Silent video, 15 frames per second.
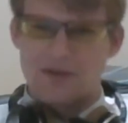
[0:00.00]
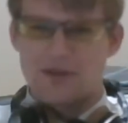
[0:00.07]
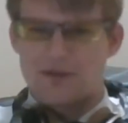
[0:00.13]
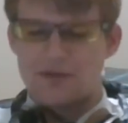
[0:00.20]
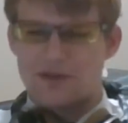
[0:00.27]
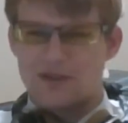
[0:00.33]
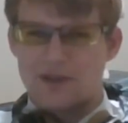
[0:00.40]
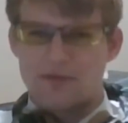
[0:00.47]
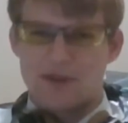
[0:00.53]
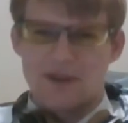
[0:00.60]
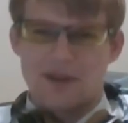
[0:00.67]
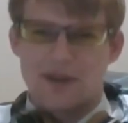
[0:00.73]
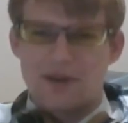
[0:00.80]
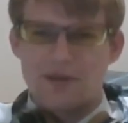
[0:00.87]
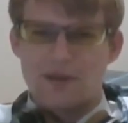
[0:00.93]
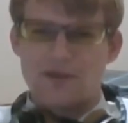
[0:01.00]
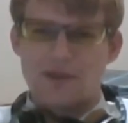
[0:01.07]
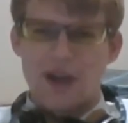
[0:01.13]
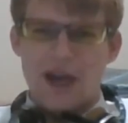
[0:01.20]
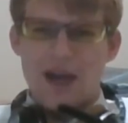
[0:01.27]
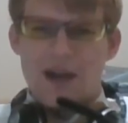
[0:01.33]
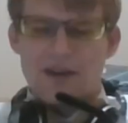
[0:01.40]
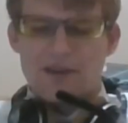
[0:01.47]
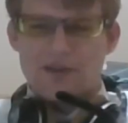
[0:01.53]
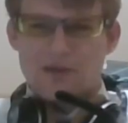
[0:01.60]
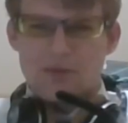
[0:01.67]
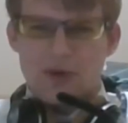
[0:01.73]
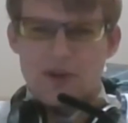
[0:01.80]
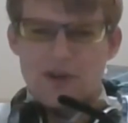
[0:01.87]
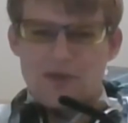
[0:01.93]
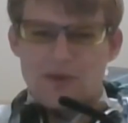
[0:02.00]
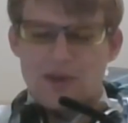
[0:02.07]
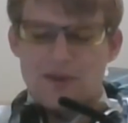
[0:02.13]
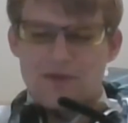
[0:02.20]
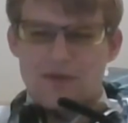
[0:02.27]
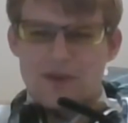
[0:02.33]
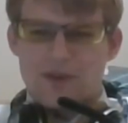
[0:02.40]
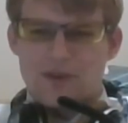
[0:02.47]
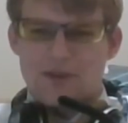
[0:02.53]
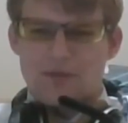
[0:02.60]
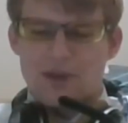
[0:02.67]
which was something that I was disappointed with at first,